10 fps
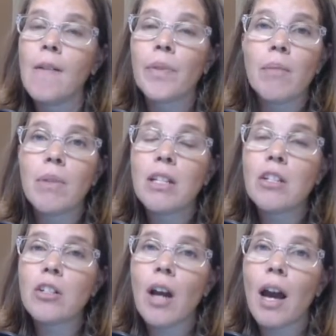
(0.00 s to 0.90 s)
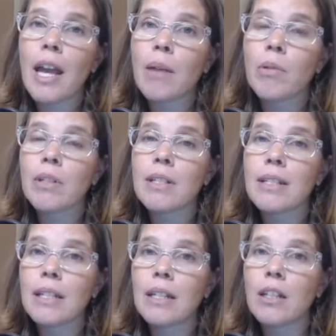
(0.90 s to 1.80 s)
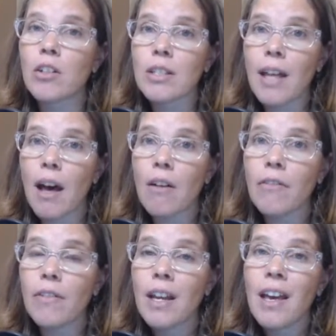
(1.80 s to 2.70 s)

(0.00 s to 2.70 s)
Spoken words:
That means you're not able to see it yourself.